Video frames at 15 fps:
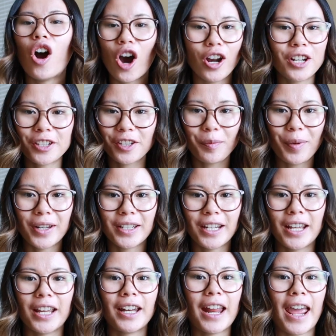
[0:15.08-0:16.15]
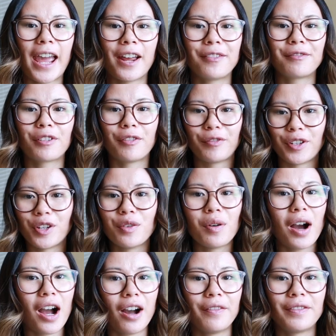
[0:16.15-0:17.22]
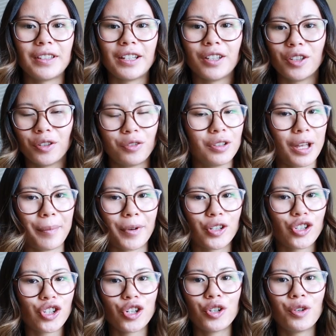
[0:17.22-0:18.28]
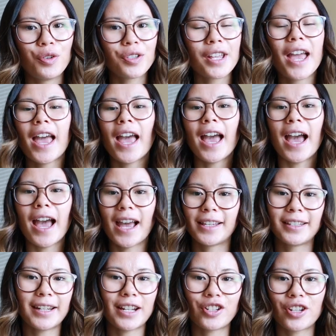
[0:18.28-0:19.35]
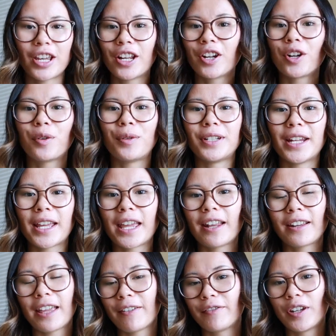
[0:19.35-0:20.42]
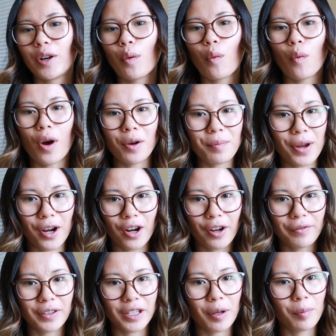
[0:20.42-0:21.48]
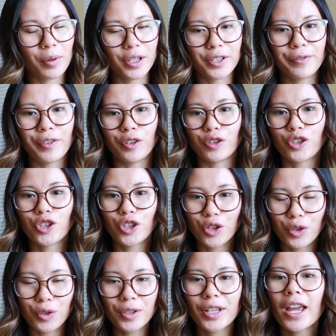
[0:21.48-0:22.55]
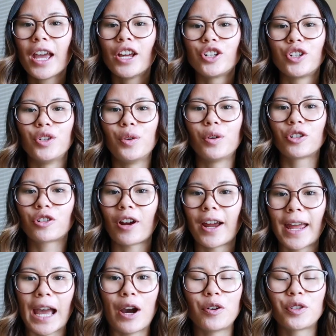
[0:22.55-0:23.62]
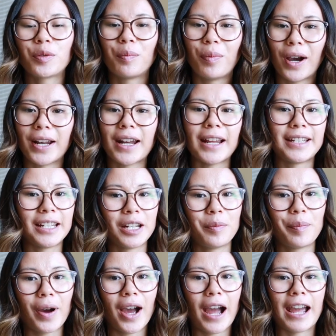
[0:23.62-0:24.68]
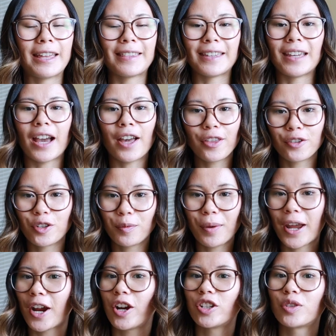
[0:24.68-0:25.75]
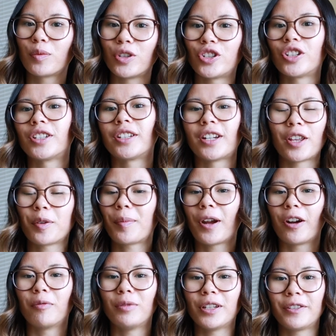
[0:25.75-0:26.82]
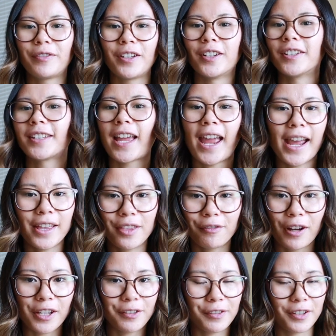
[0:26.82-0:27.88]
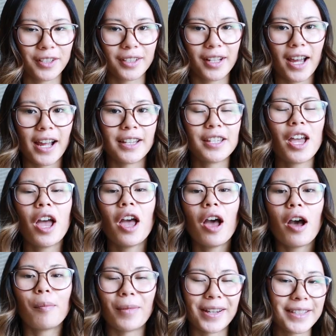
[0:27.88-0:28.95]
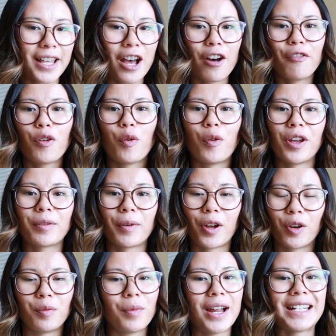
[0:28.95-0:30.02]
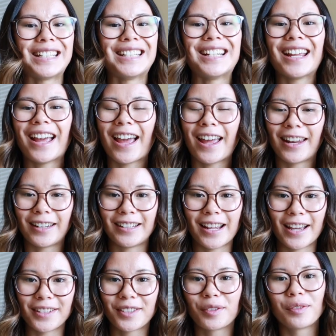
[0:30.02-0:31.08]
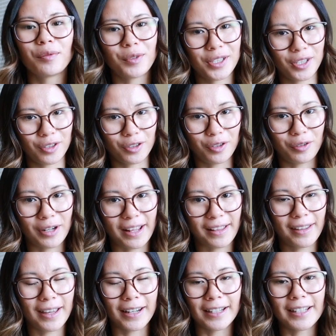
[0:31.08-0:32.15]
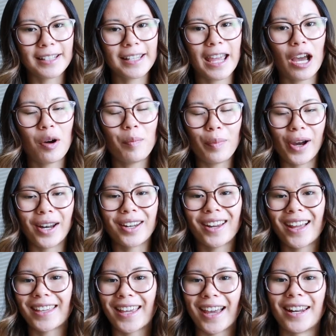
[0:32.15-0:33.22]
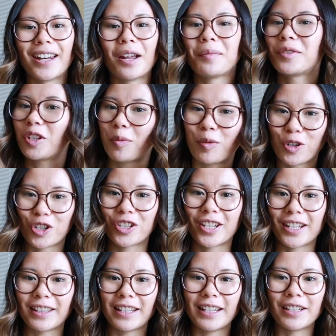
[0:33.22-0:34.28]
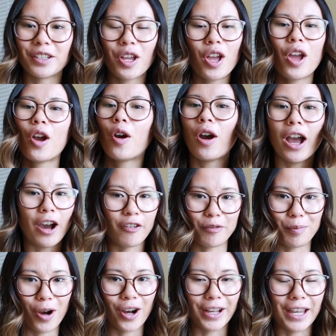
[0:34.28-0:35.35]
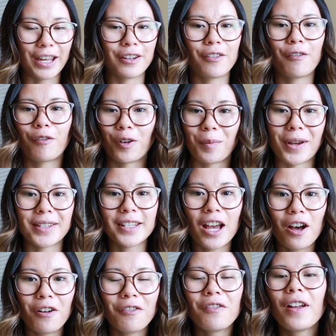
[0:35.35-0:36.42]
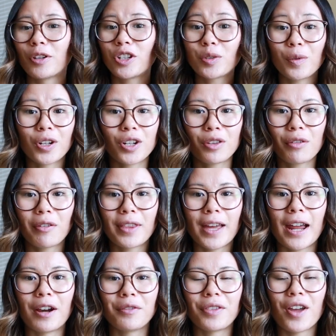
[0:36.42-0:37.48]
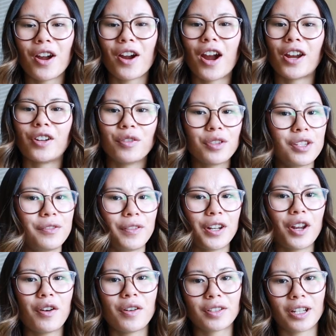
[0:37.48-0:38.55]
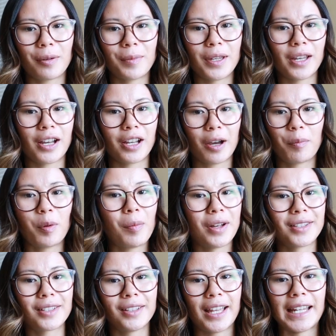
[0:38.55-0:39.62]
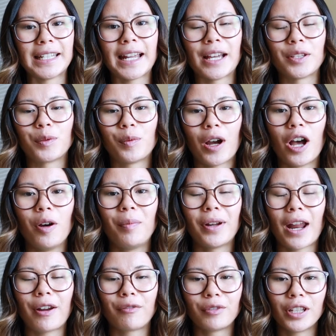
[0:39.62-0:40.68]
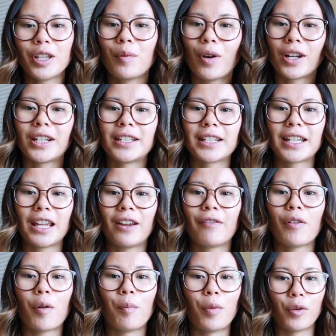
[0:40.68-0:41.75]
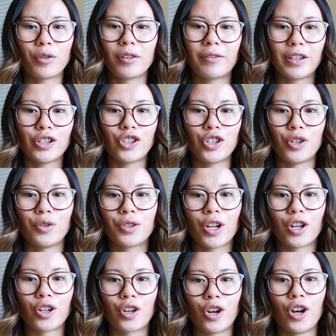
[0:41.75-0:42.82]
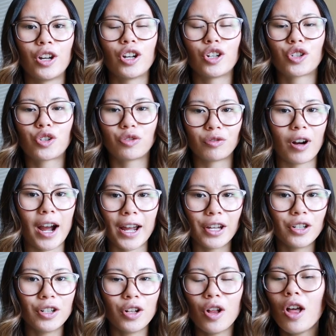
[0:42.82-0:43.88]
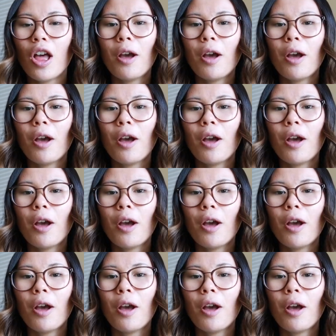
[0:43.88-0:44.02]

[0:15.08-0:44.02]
honest opinion and review of the Lululemon shoes. As an educator, we did get gifted one pair of the Blissfeel shoes to try out, but I did buy the other two pairs, which is another pair of Blissfeels and the Restfeel slides myself with my own money. And yes, we still do get a discount, but again, I'm still purchasing these out of pocket for myself. So I just wanted to throw that out there. I know this video is coming a couple months late as well, but I really wanted to give both of these shoes a good trial